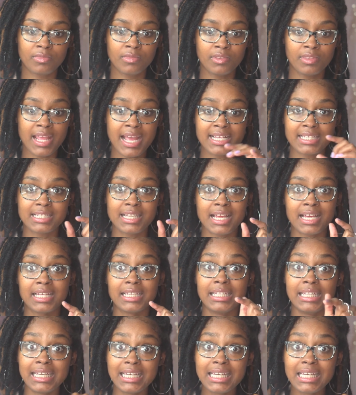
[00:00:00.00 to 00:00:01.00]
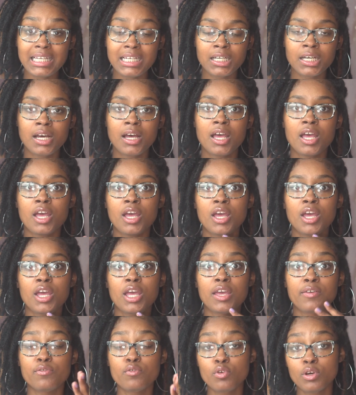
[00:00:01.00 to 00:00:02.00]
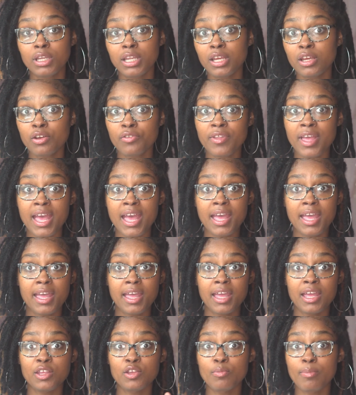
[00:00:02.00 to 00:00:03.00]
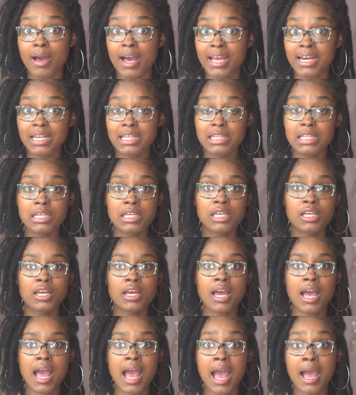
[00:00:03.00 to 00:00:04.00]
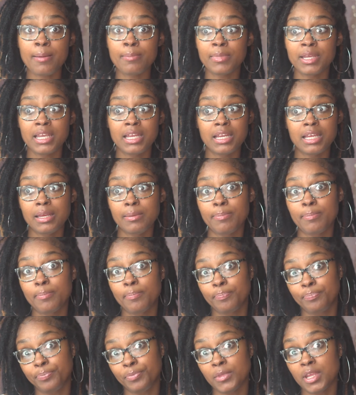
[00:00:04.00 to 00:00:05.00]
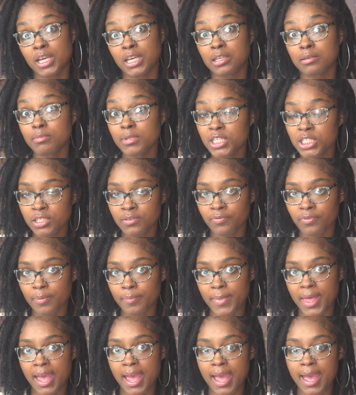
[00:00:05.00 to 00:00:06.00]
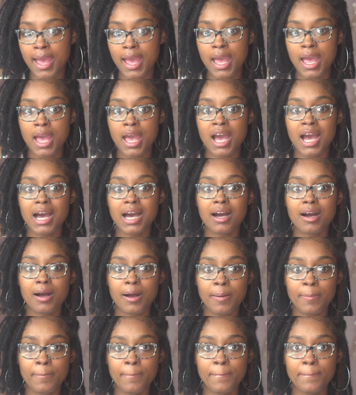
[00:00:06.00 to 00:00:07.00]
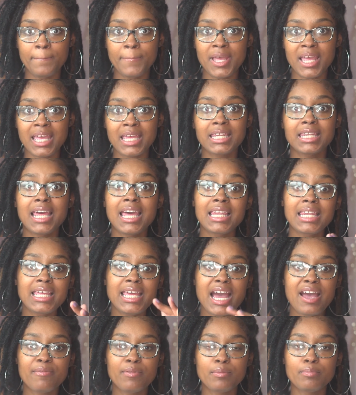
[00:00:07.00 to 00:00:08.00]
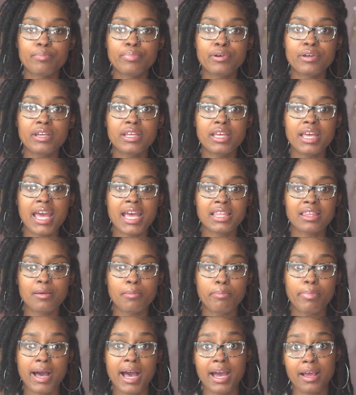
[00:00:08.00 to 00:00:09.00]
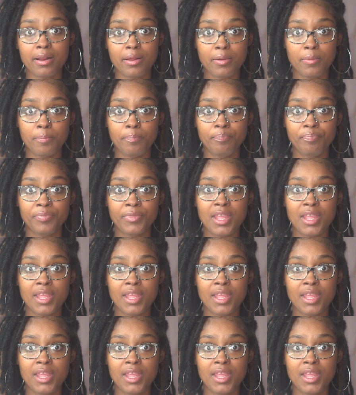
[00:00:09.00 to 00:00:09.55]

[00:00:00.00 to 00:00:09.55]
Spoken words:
that's like a link, if you click on that and you buy anything, I'm getting a commission from that. And lately I've been putting at the bottom